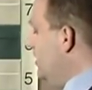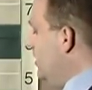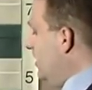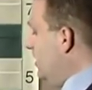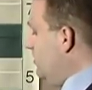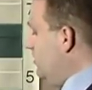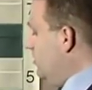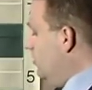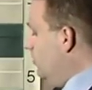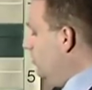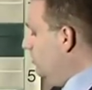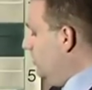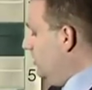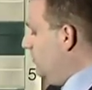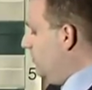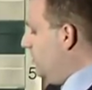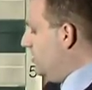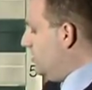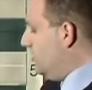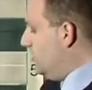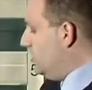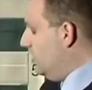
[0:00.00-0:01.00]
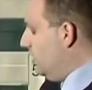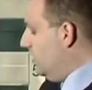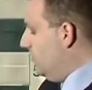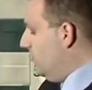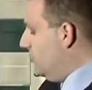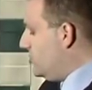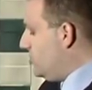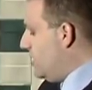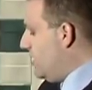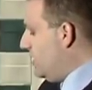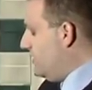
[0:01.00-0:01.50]
and the only way to
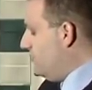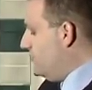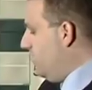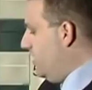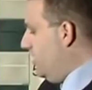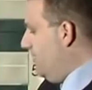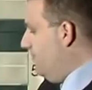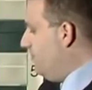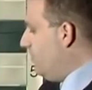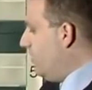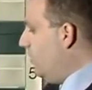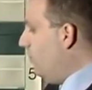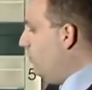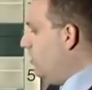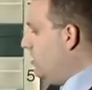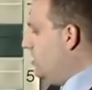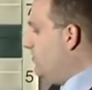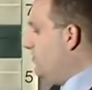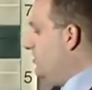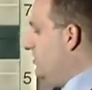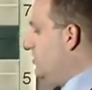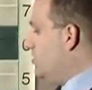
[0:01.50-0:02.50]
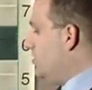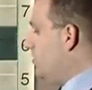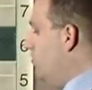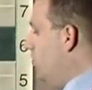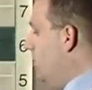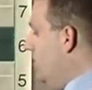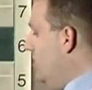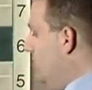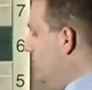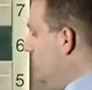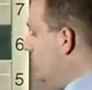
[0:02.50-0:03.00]
deliver checkmate on one of these
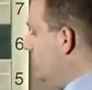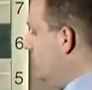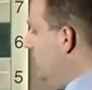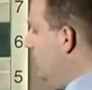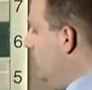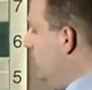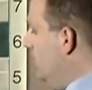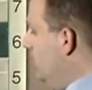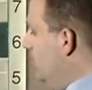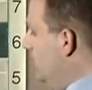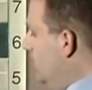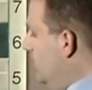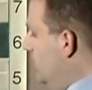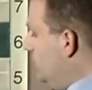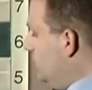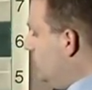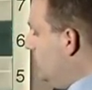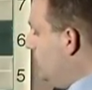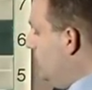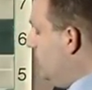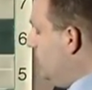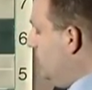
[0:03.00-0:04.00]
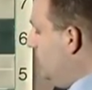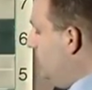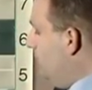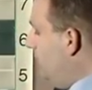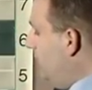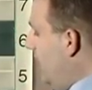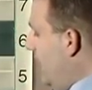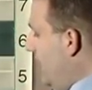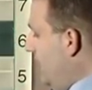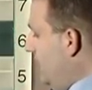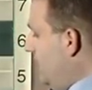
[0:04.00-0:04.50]
squares is to put the
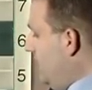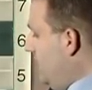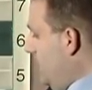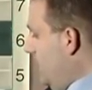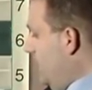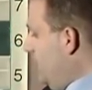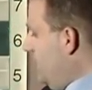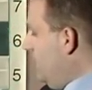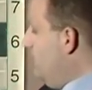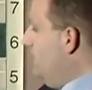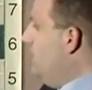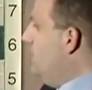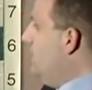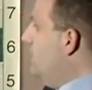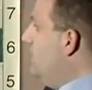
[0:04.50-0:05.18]
black king